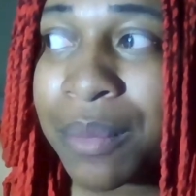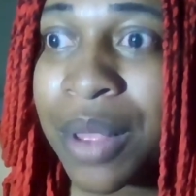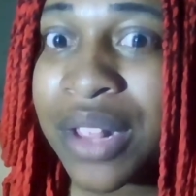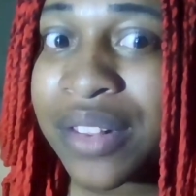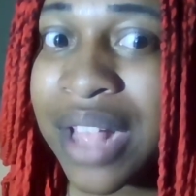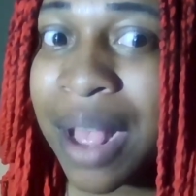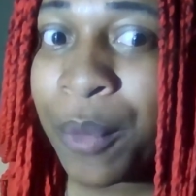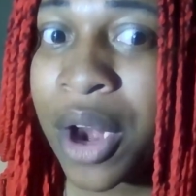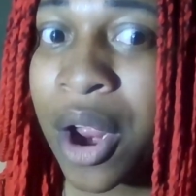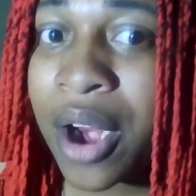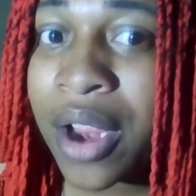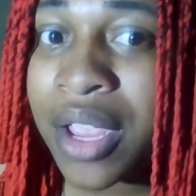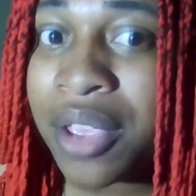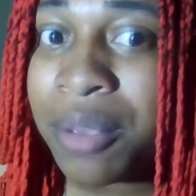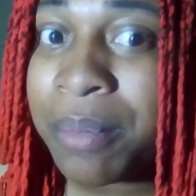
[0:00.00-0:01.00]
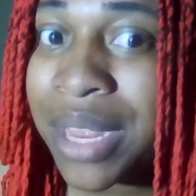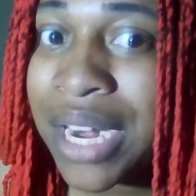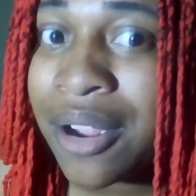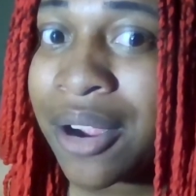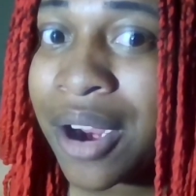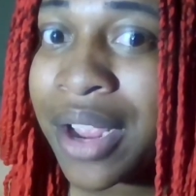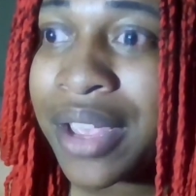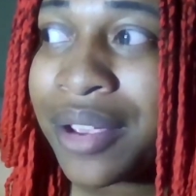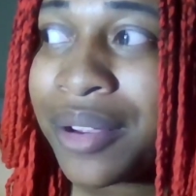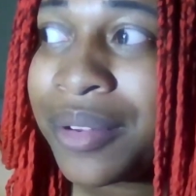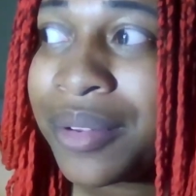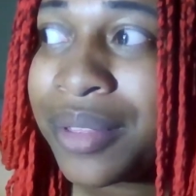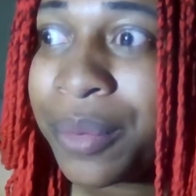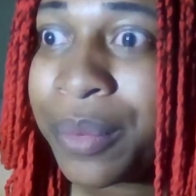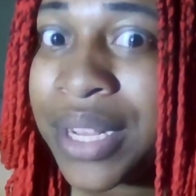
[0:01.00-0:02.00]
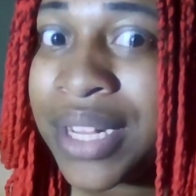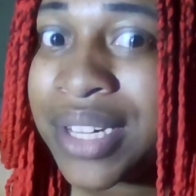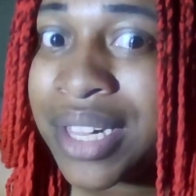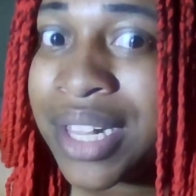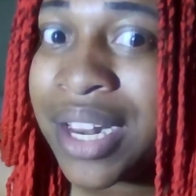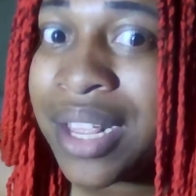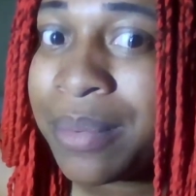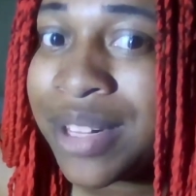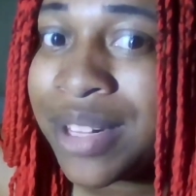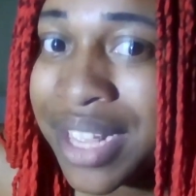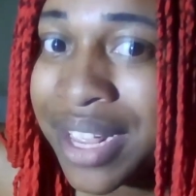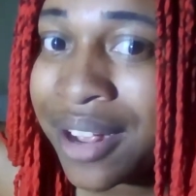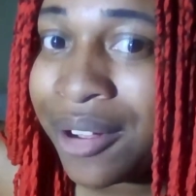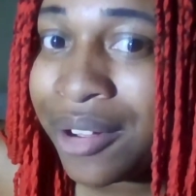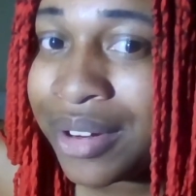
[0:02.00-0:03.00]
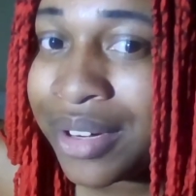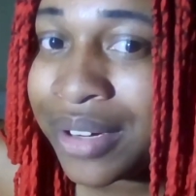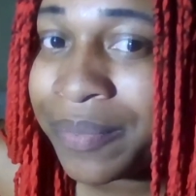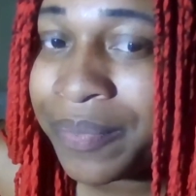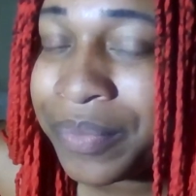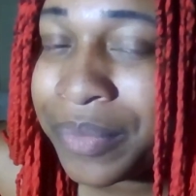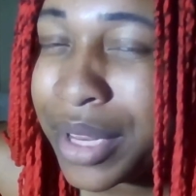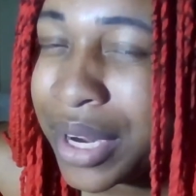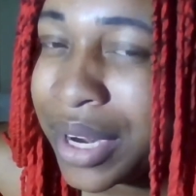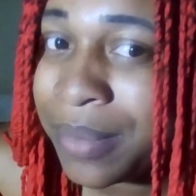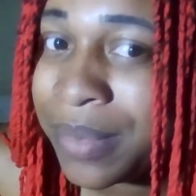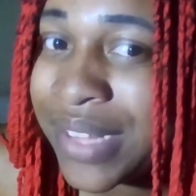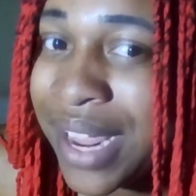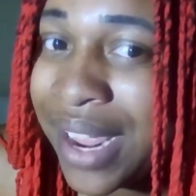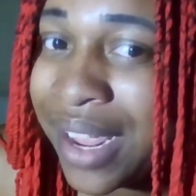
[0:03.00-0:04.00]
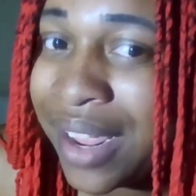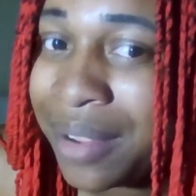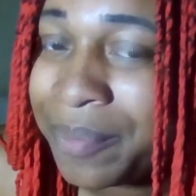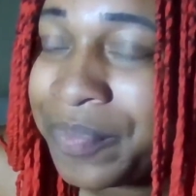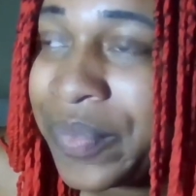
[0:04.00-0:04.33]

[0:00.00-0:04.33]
Some would argue, many argue, the reason that he was killed. You know what I'm saying?